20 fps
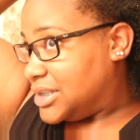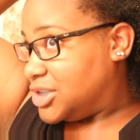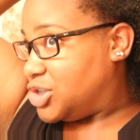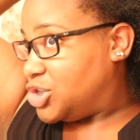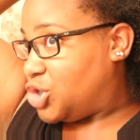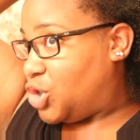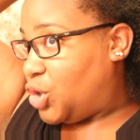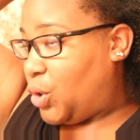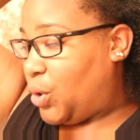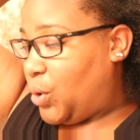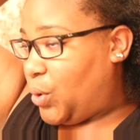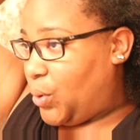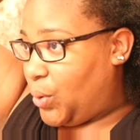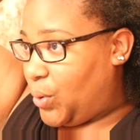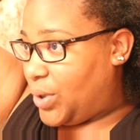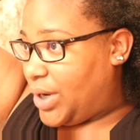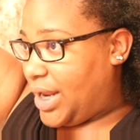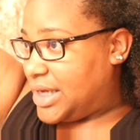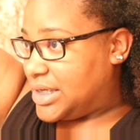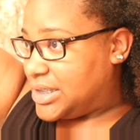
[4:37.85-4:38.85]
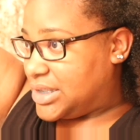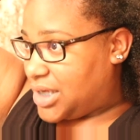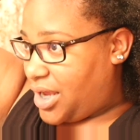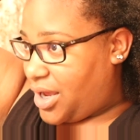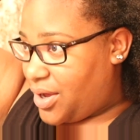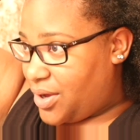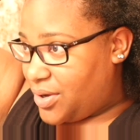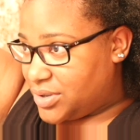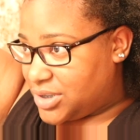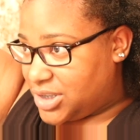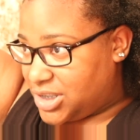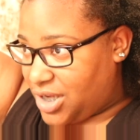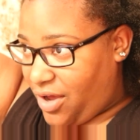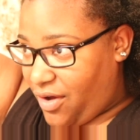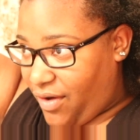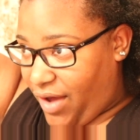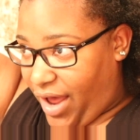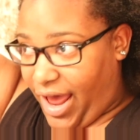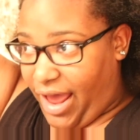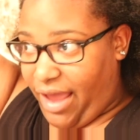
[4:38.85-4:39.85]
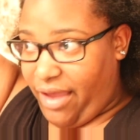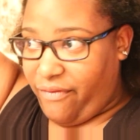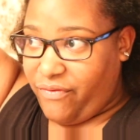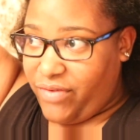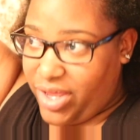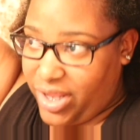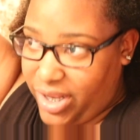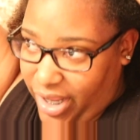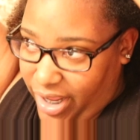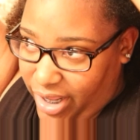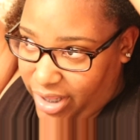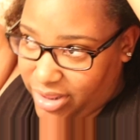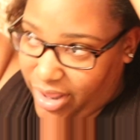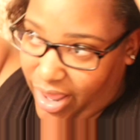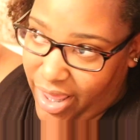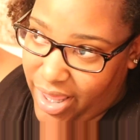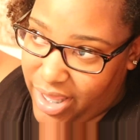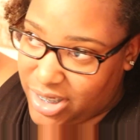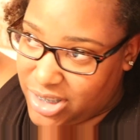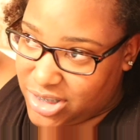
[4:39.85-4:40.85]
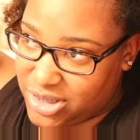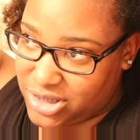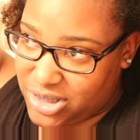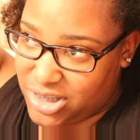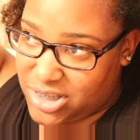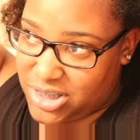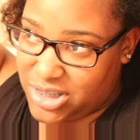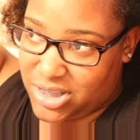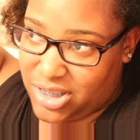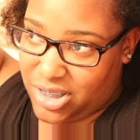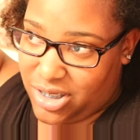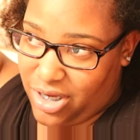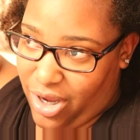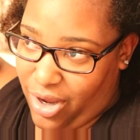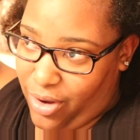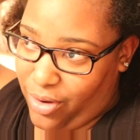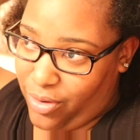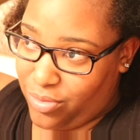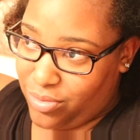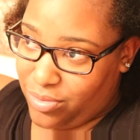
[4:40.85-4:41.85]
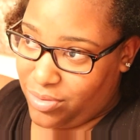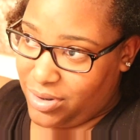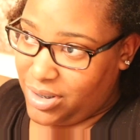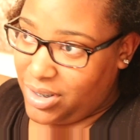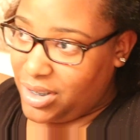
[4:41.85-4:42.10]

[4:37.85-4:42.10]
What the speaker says: 2 days ago, so I feel like that is just the goal.